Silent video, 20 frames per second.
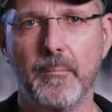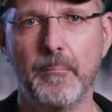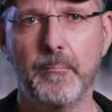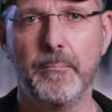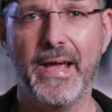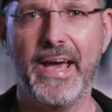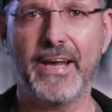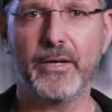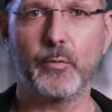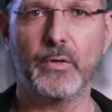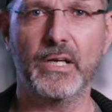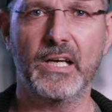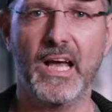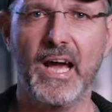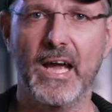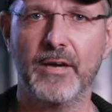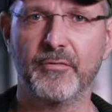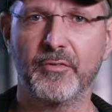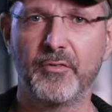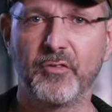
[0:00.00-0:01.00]
Battery
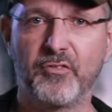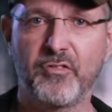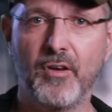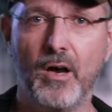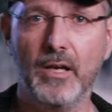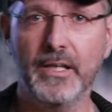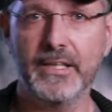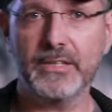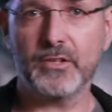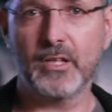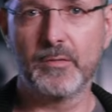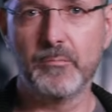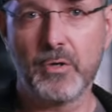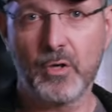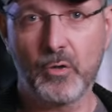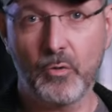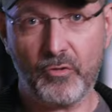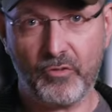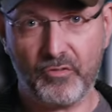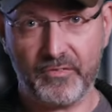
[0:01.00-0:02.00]
life, solid on
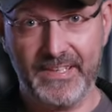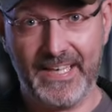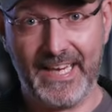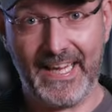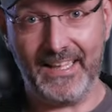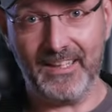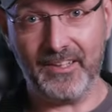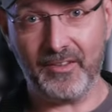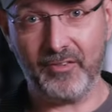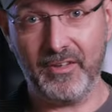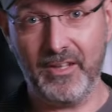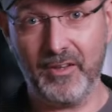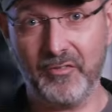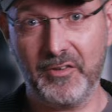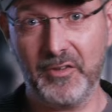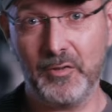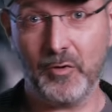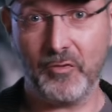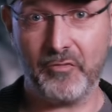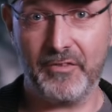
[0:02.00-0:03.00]
both. The
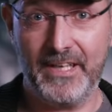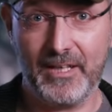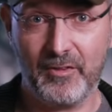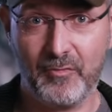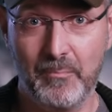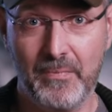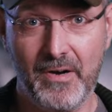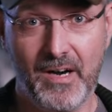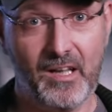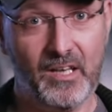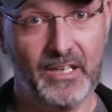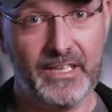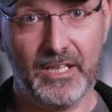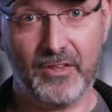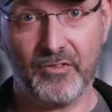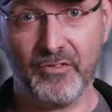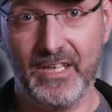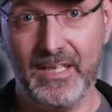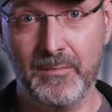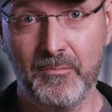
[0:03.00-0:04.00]
LC06 barely
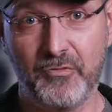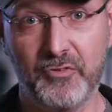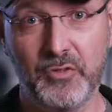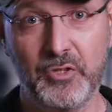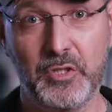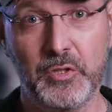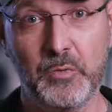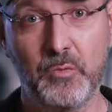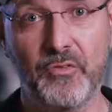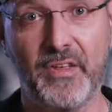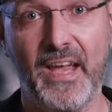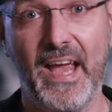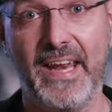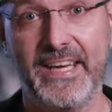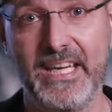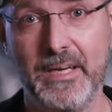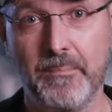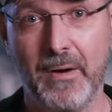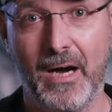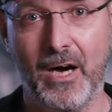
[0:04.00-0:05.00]
seems to use
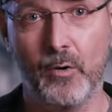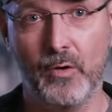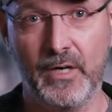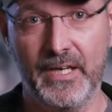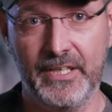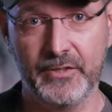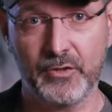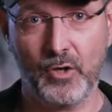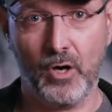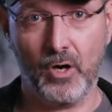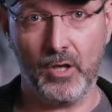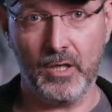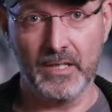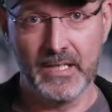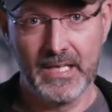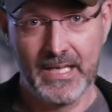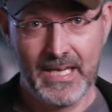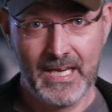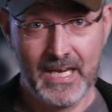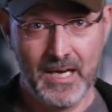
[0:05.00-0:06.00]
any power at all,
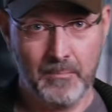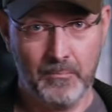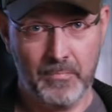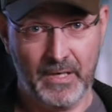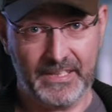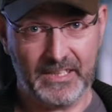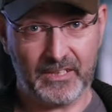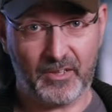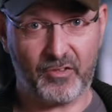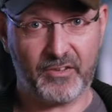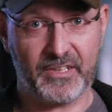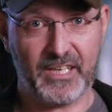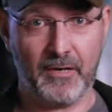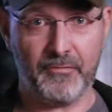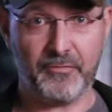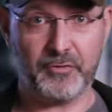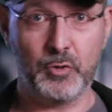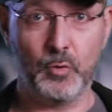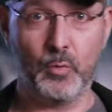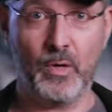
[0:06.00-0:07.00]
but it's
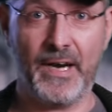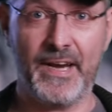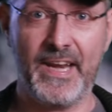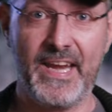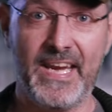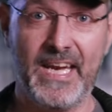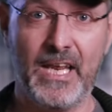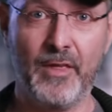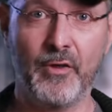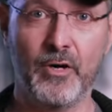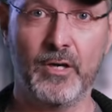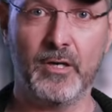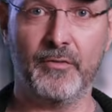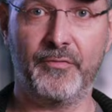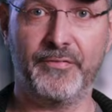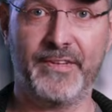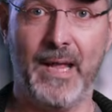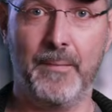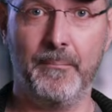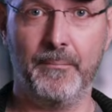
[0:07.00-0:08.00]
tough to run either
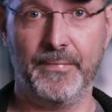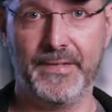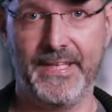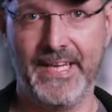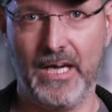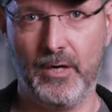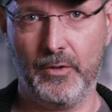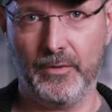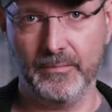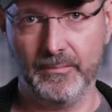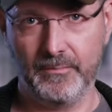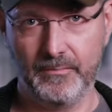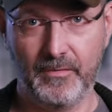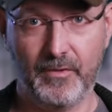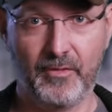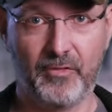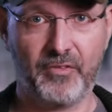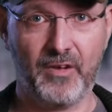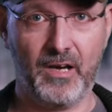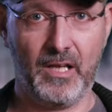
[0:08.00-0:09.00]
of them down.
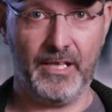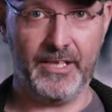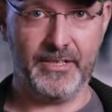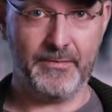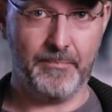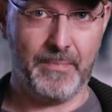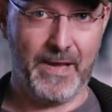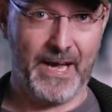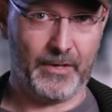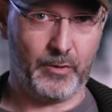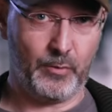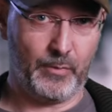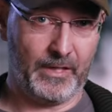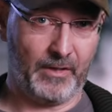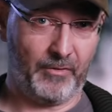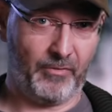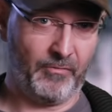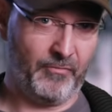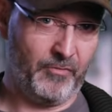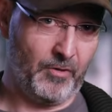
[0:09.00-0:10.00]
Solid
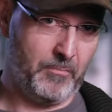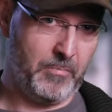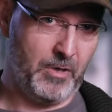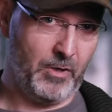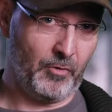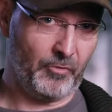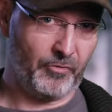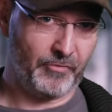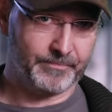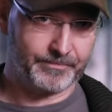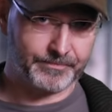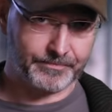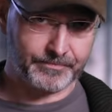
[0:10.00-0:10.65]
batteries for both.